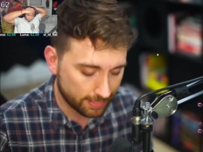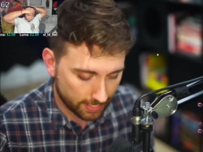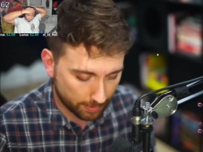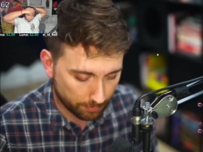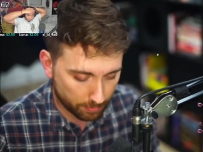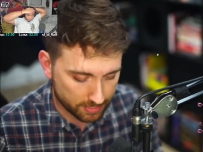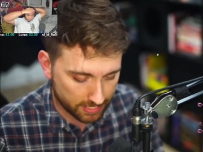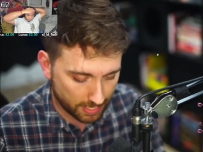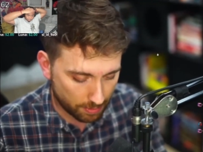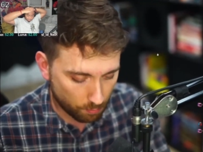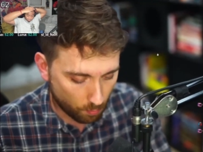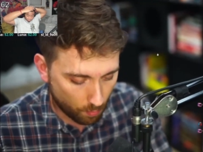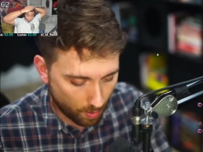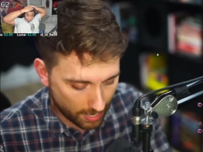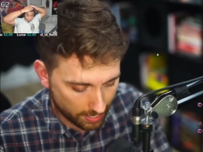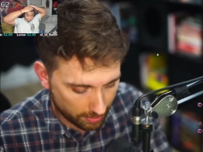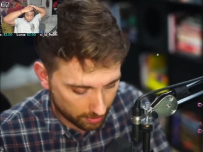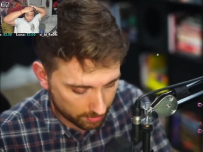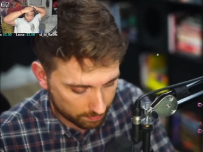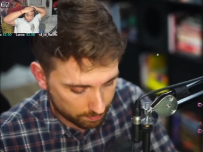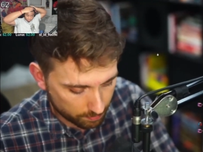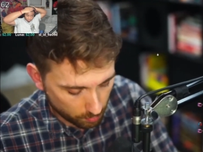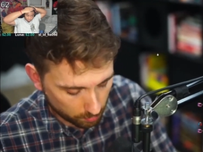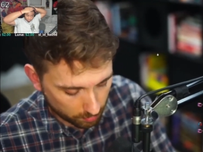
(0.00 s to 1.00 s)
thing I did was I
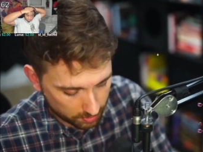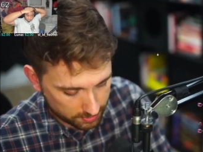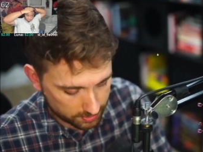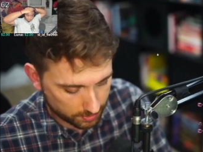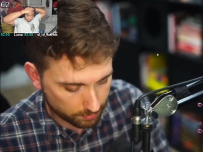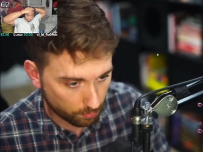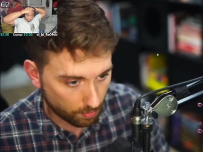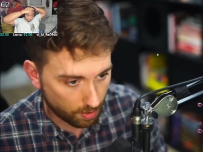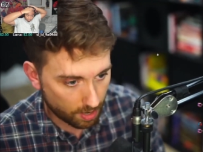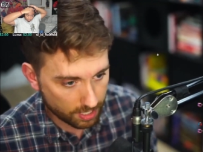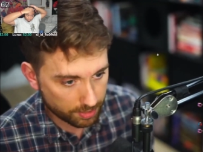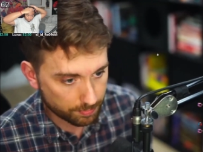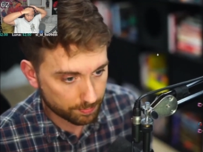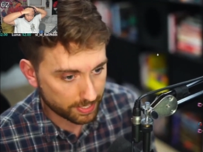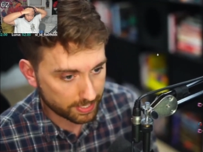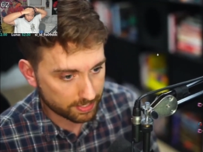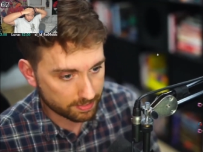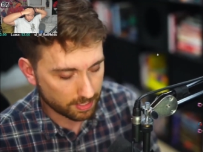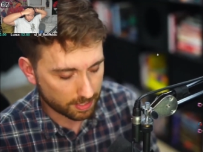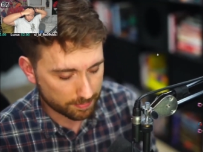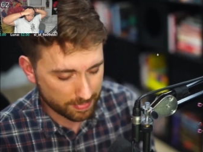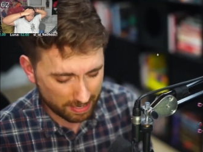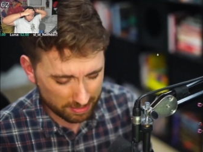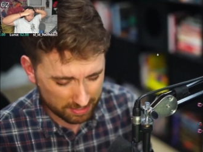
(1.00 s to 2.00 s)
wired Morrison
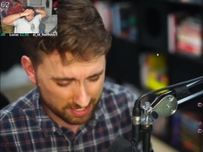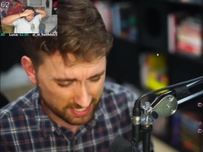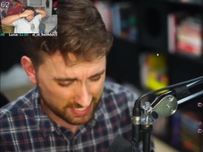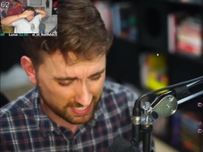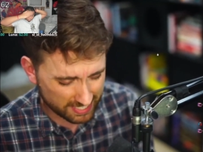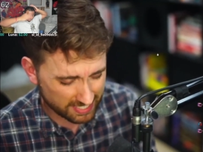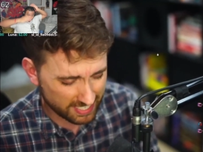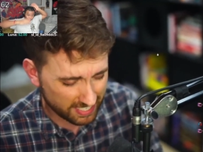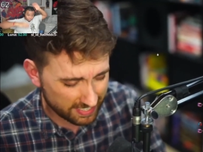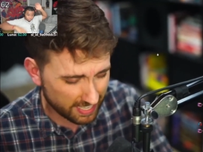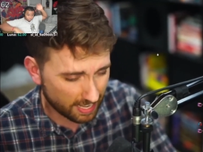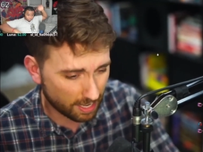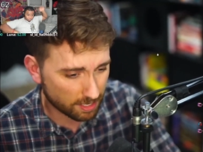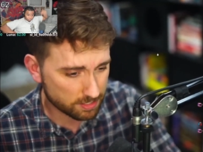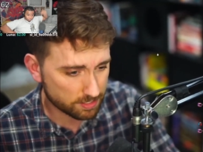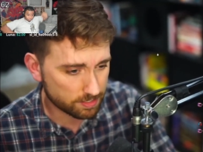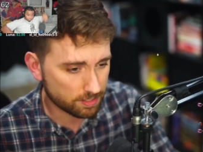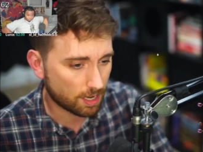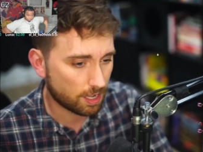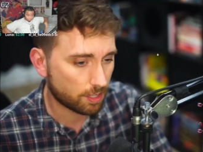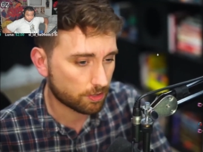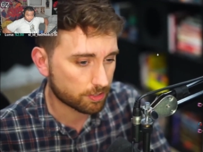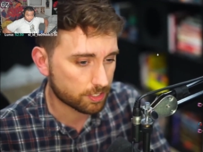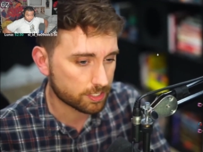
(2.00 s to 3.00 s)
Rothman about
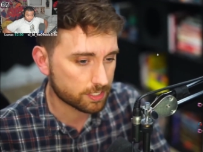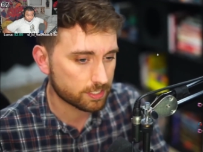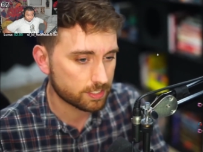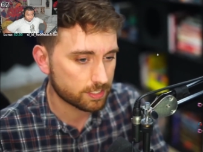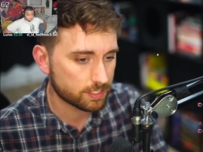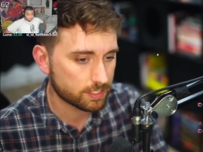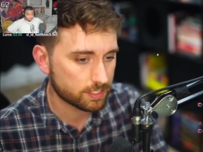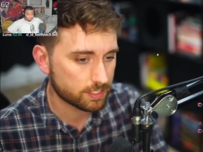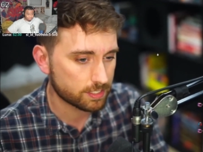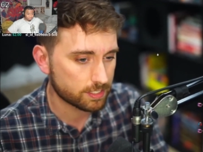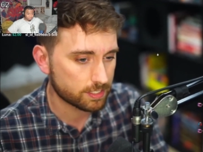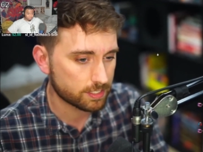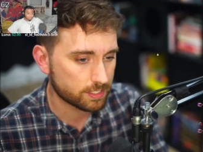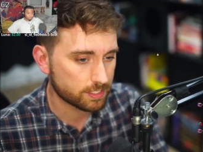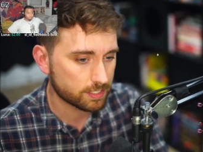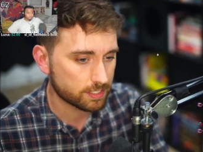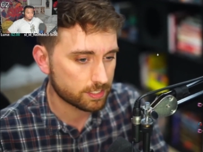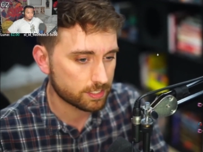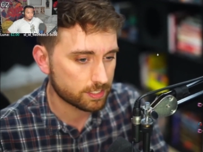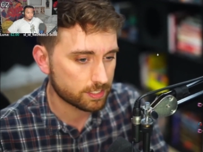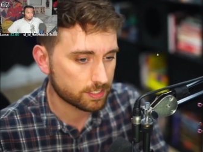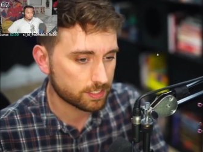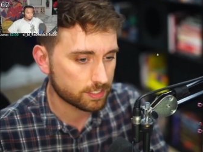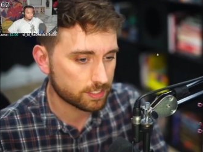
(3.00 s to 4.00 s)
$60,000 to